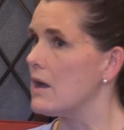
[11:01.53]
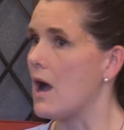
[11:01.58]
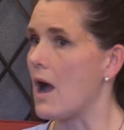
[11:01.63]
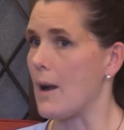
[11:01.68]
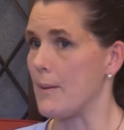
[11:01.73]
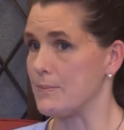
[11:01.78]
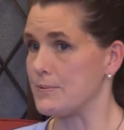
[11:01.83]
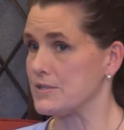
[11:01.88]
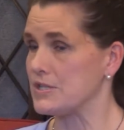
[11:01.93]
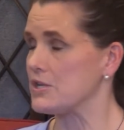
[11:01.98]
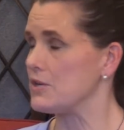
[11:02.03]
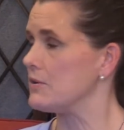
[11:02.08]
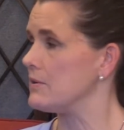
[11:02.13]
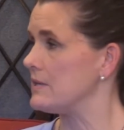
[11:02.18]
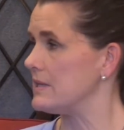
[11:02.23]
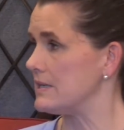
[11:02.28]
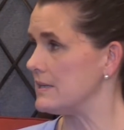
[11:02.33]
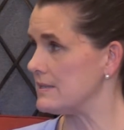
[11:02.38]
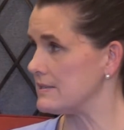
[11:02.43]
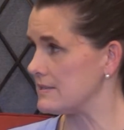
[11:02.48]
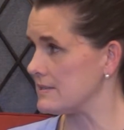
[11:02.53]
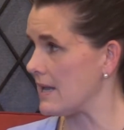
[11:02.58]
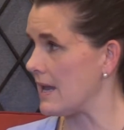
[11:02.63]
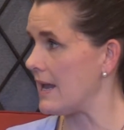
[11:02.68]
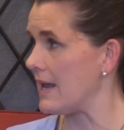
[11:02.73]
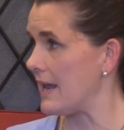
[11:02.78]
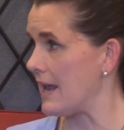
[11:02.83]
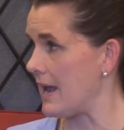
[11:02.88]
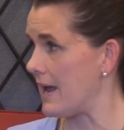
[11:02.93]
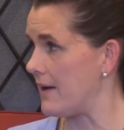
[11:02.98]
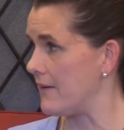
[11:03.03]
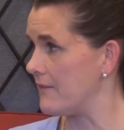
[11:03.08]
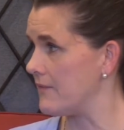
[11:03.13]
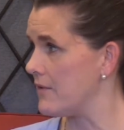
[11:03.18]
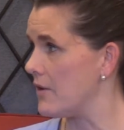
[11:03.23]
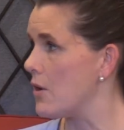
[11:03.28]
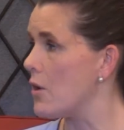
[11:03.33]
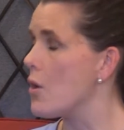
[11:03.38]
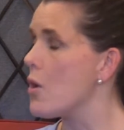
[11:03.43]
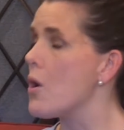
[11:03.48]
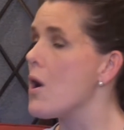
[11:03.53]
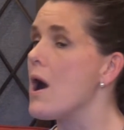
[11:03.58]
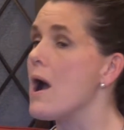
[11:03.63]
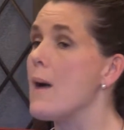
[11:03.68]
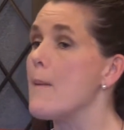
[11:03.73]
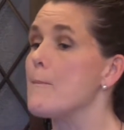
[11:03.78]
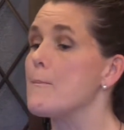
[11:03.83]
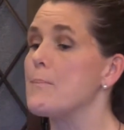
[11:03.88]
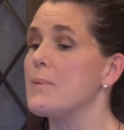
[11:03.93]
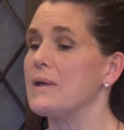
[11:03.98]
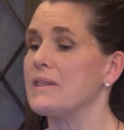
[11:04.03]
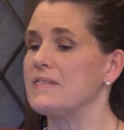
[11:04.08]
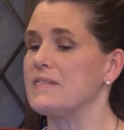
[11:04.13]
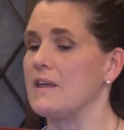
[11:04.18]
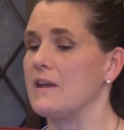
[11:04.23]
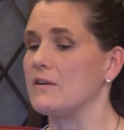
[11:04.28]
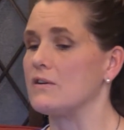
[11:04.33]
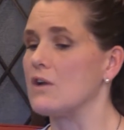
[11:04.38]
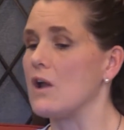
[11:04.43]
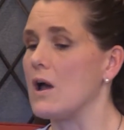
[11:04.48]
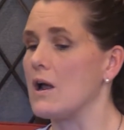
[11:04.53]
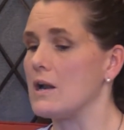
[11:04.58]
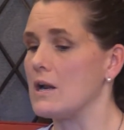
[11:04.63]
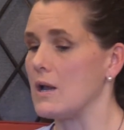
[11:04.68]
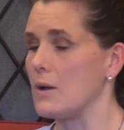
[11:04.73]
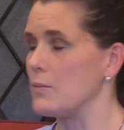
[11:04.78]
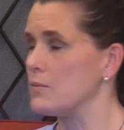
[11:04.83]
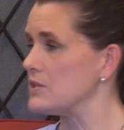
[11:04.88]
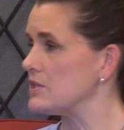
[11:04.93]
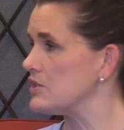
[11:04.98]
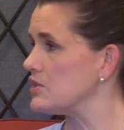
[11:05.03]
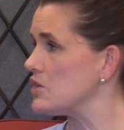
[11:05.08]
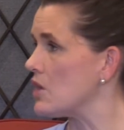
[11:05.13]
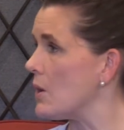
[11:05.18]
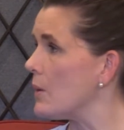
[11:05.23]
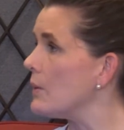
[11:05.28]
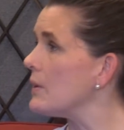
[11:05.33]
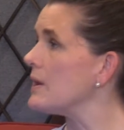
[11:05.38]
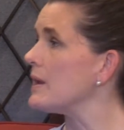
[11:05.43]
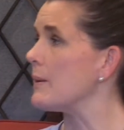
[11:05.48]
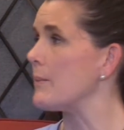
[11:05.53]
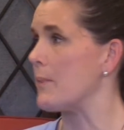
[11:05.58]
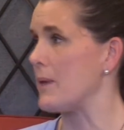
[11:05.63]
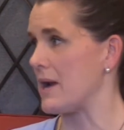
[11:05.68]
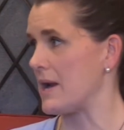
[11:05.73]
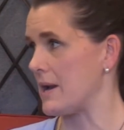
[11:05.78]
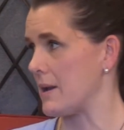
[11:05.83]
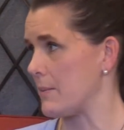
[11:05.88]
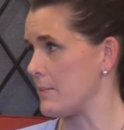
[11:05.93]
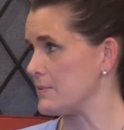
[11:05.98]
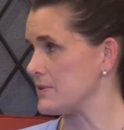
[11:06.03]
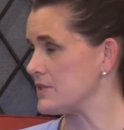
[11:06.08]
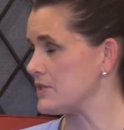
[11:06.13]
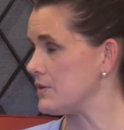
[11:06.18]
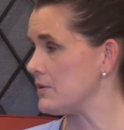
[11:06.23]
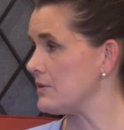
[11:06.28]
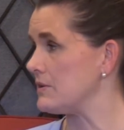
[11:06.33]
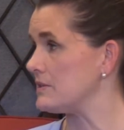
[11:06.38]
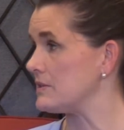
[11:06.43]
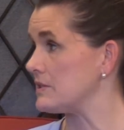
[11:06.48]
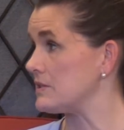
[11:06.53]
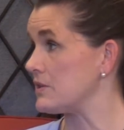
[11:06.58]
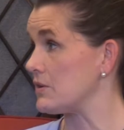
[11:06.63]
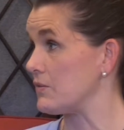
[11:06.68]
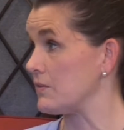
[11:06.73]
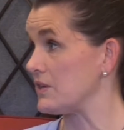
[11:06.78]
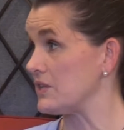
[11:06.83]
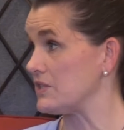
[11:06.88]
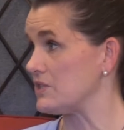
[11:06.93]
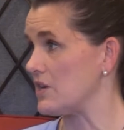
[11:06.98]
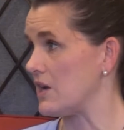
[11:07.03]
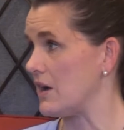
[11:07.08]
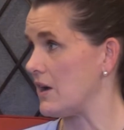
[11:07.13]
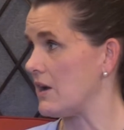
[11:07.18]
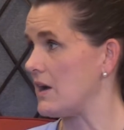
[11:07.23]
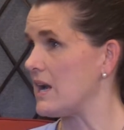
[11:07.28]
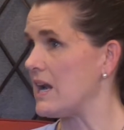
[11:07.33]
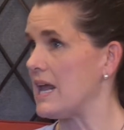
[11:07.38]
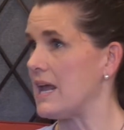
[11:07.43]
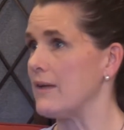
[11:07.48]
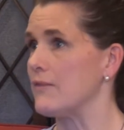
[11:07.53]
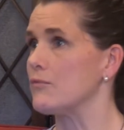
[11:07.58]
opportunities I have, but they're not always knowing about opportunities to reach out, and I